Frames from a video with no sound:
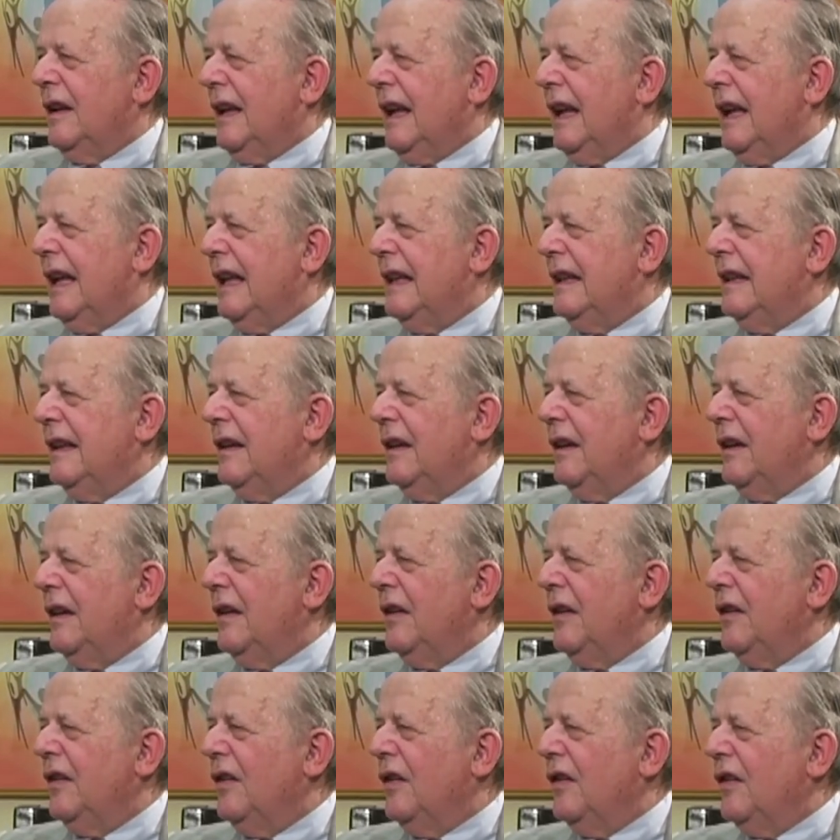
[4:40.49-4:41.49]
and
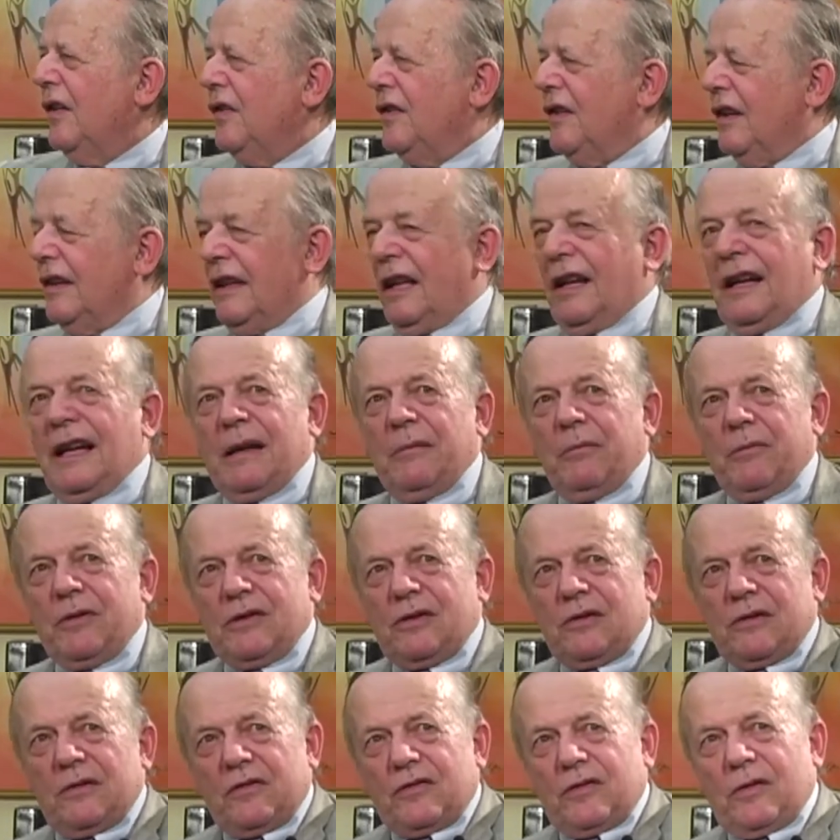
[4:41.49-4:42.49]
the time
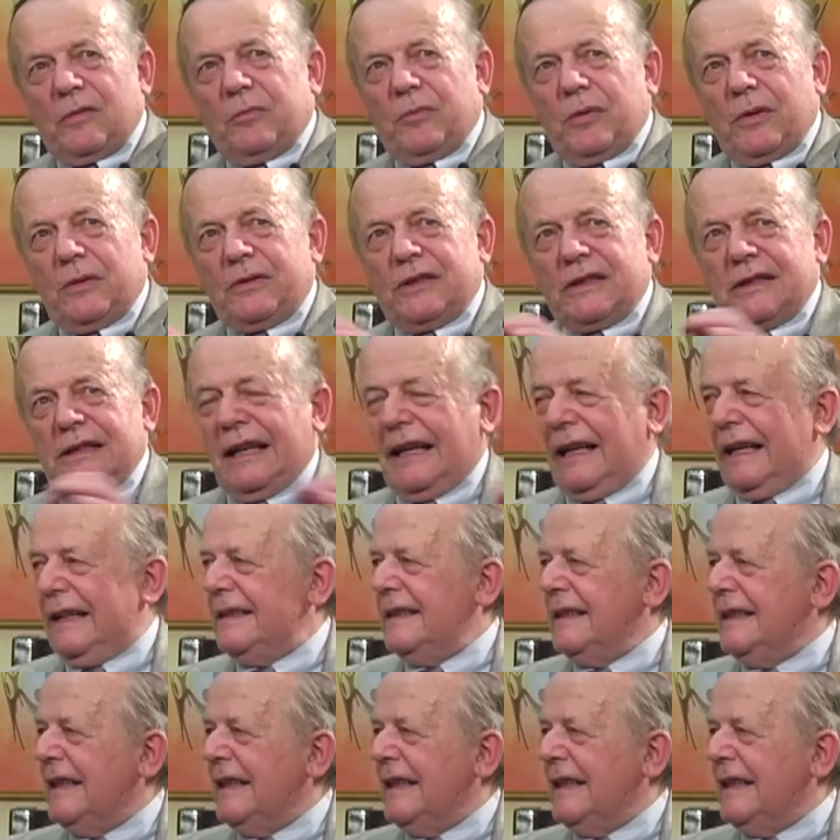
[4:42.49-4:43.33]
serves on both sides.